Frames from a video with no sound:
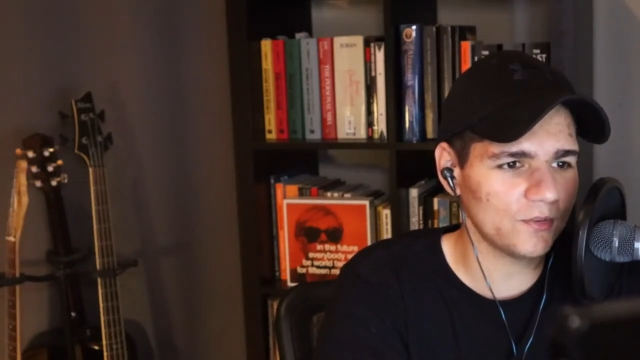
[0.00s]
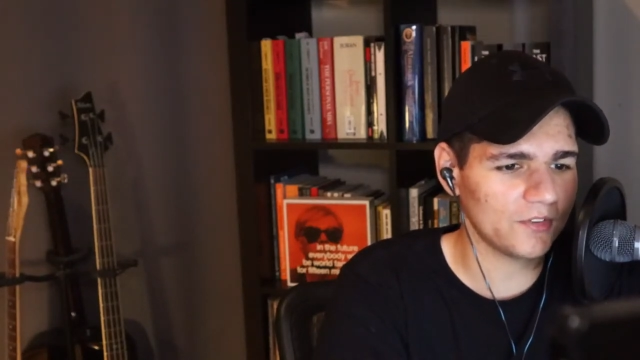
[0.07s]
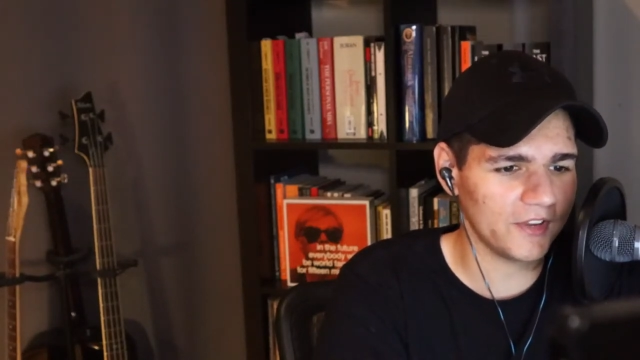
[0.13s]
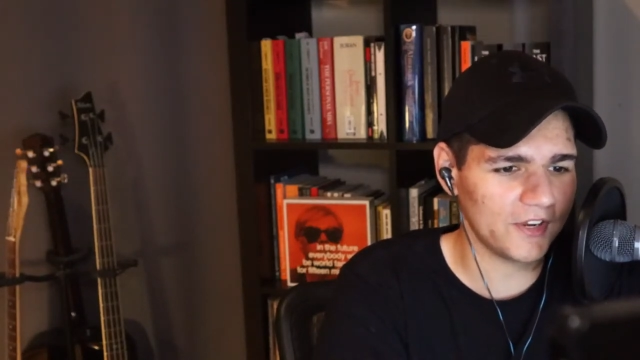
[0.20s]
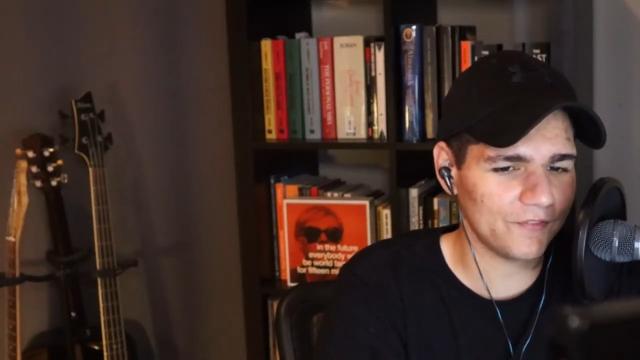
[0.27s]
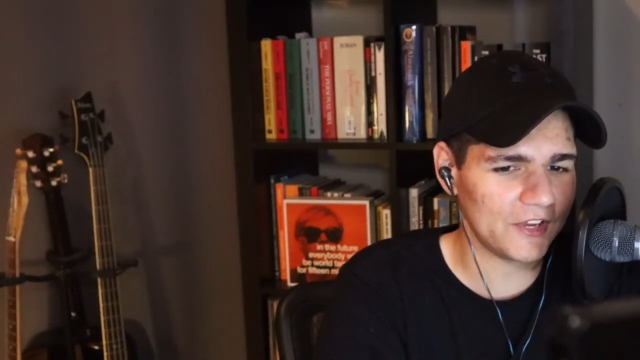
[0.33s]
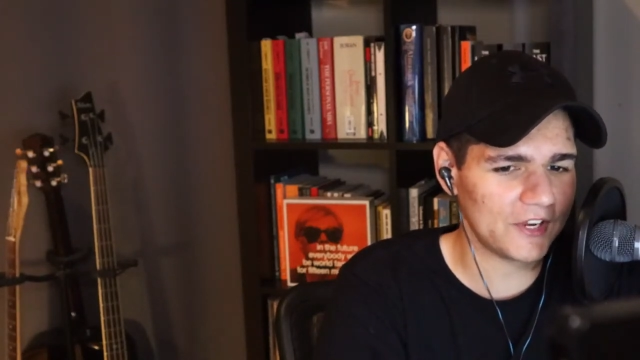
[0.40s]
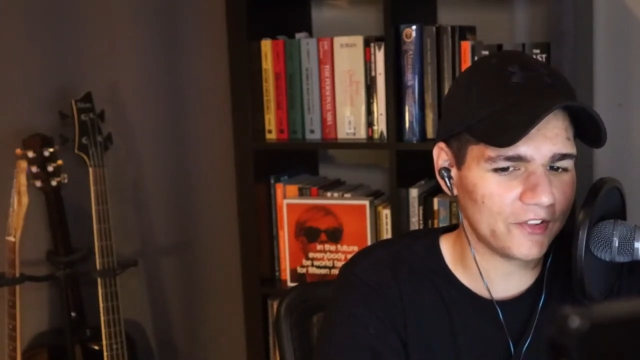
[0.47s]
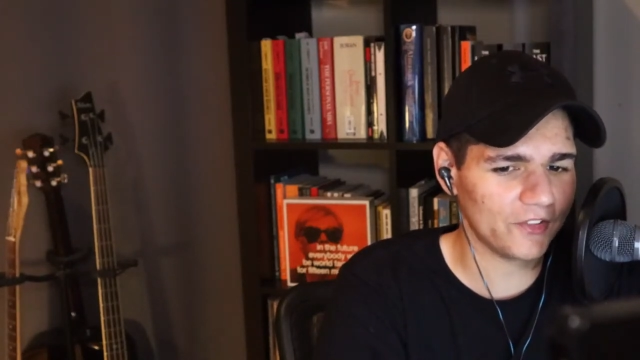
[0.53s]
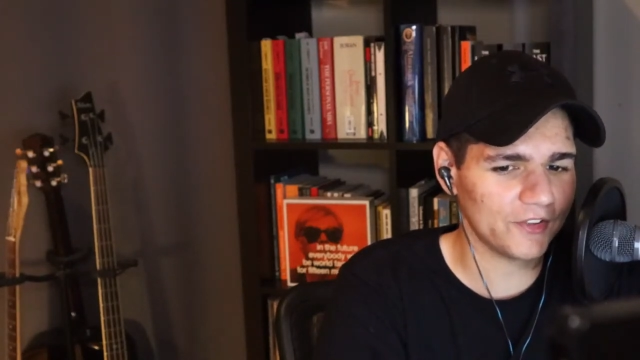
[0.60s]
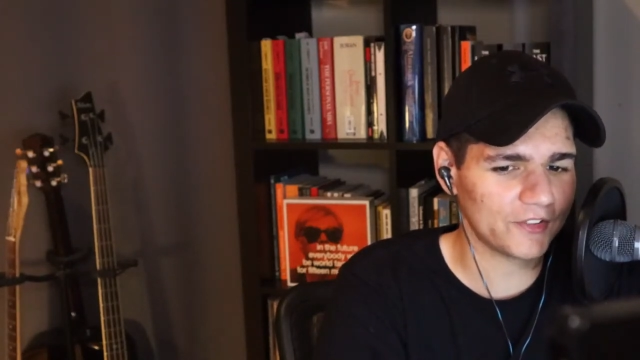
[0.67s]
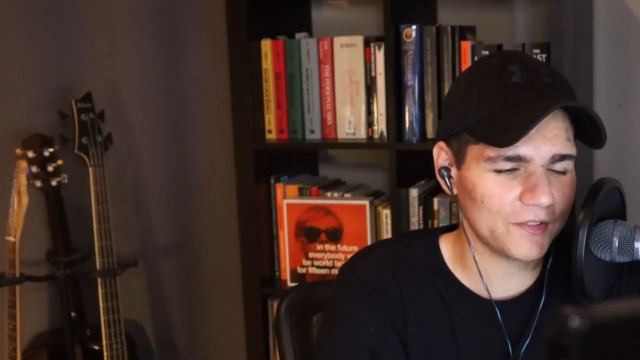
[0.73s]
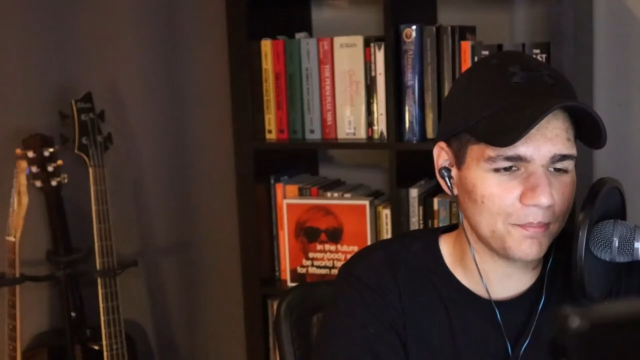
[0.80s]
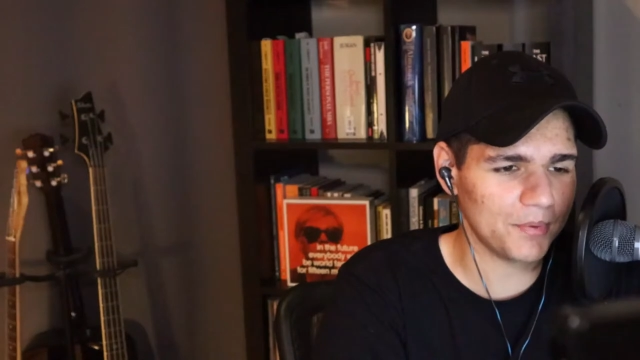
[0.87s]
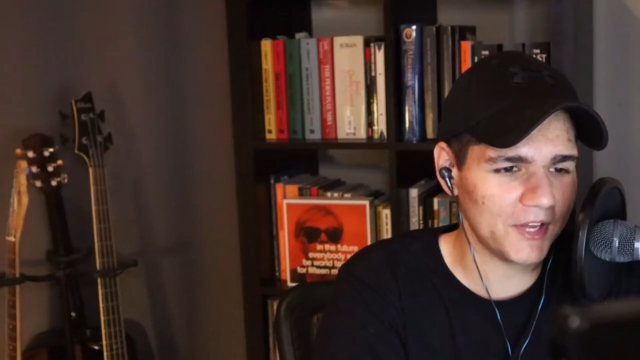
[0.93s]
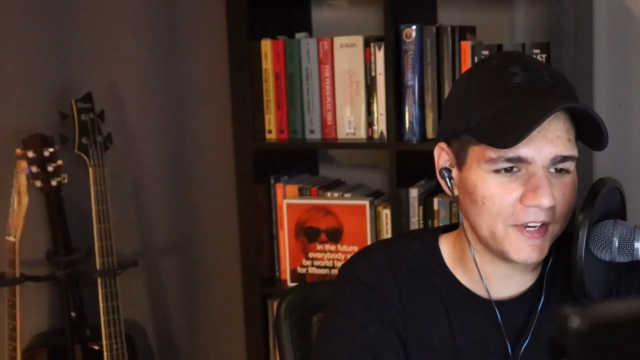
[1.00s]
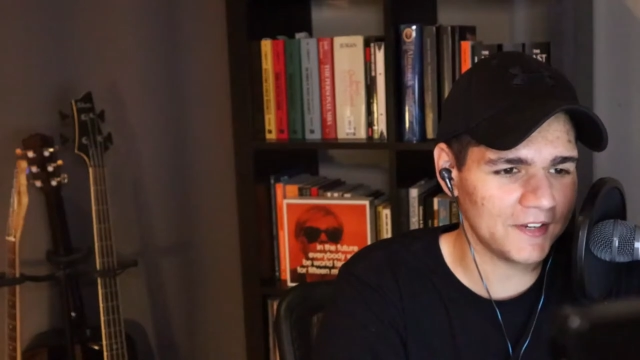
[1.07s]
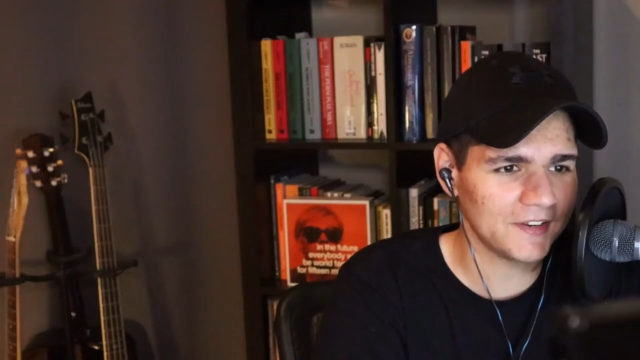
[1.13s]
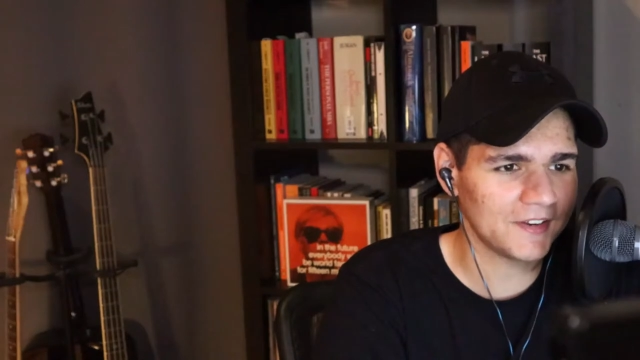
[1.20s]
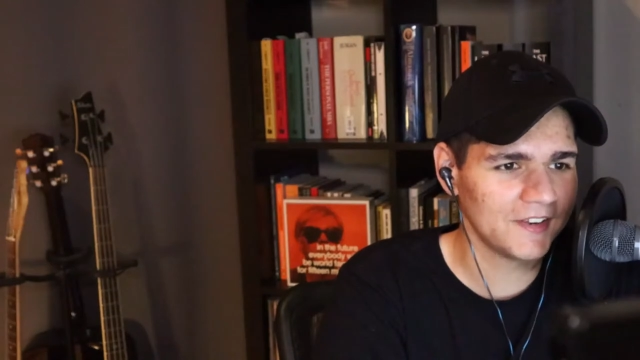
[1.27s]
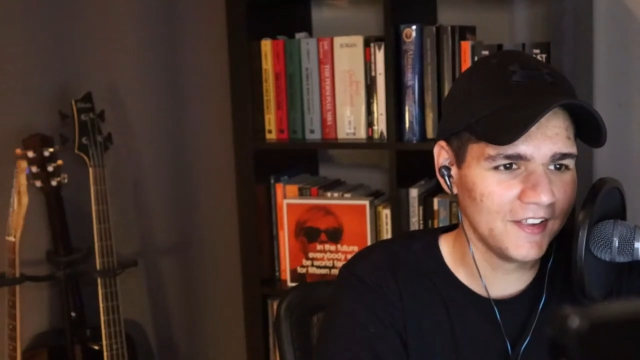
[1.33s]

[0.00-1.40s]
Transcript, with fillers: It's like if I click the button